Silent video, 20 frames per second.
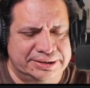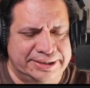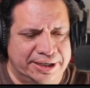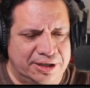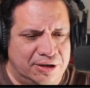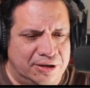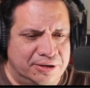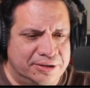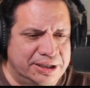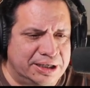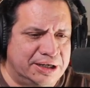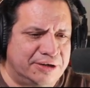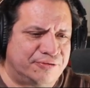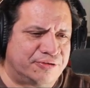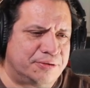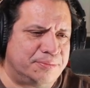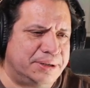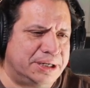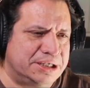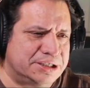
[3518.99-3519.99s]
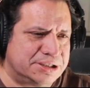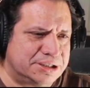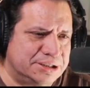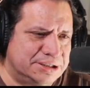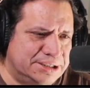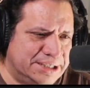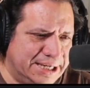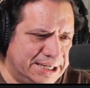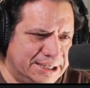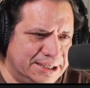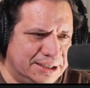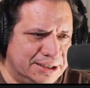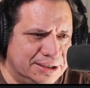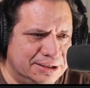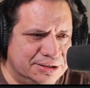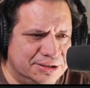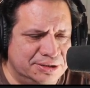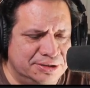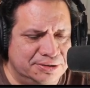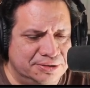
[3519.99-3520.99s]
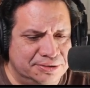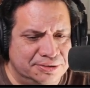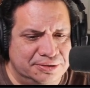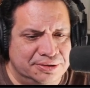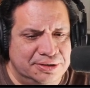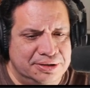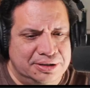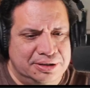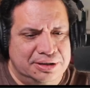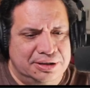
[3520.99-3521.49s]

Take all that information, take it into